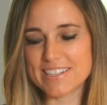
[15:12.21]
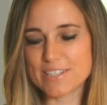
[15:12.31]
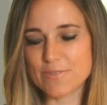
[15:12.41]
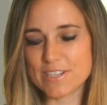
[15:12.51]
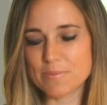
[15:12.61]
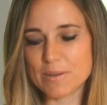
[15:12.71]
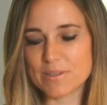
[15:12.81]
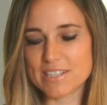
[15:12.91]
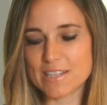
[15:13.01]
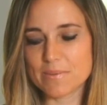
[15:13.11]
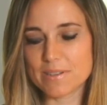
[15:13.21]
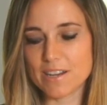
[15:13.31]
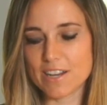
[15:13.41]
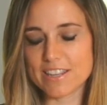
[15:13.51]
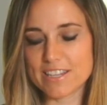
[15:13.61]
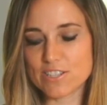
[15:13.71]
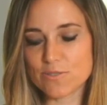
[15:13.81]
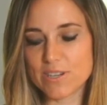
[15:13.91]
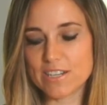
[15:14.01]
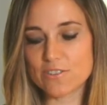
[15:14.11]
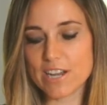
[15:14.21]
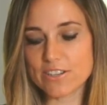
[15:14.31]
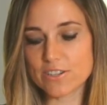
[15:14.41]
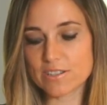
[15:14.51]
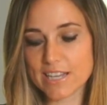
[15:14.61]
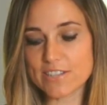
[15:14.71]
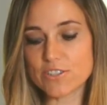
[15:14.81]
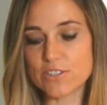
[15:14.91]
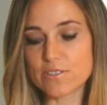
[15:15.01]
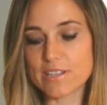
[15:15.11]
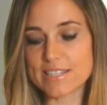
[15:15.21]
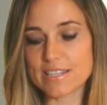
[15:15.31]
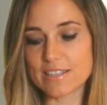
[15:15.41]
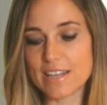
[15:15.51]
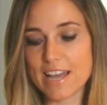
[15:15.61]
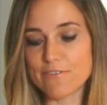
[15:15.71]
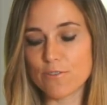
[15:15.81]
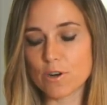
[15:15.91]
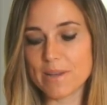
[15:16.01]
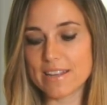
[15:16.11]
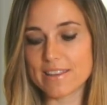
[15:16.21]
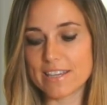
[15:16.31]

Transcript: It's fun to be able to see them on the screen. Glad you're utilizing the live format.